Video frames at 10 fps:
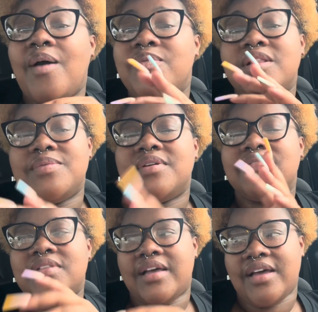really would have
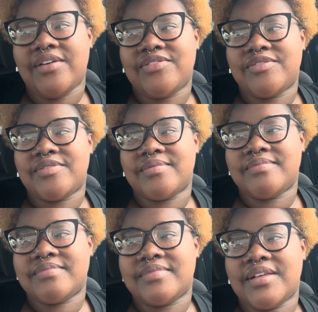left
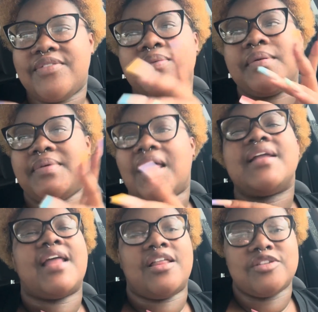if it would have been like
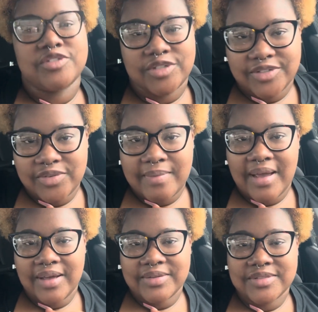down the street from my
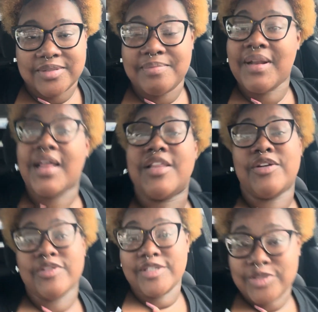house, but I
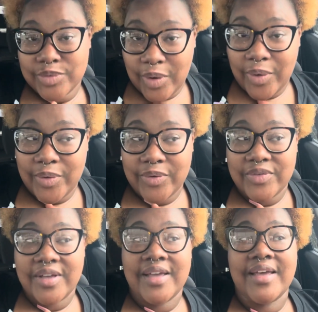literally drove
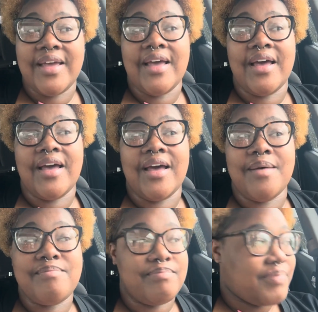
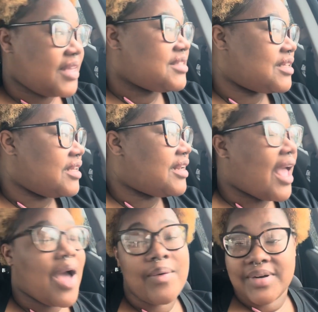basically an
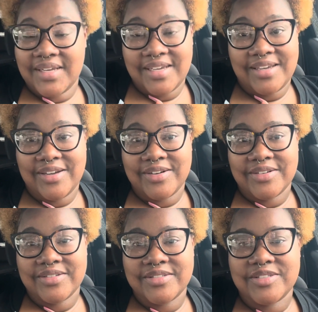hour to get
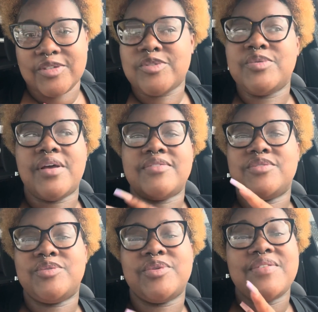here. So to
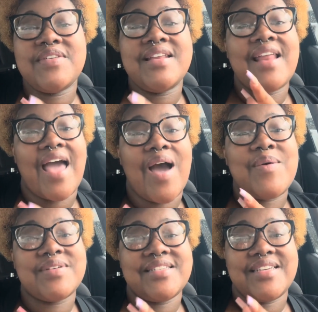have driven an
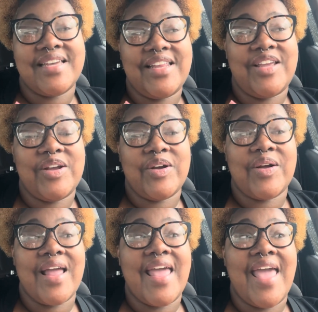hour to get here
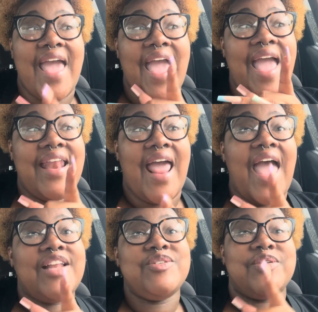and
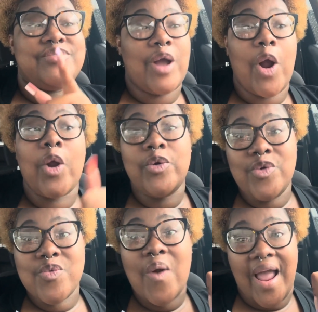had to have
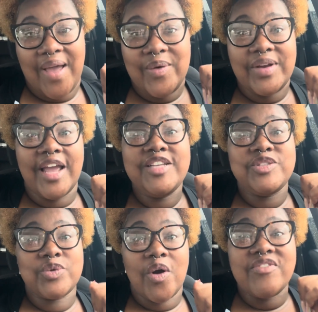turned around and
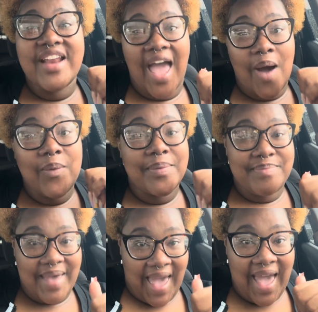drove an hour
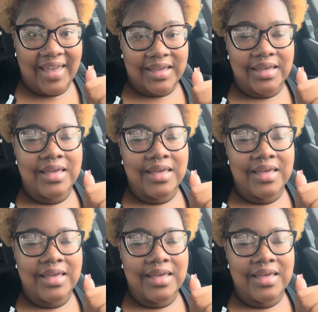back,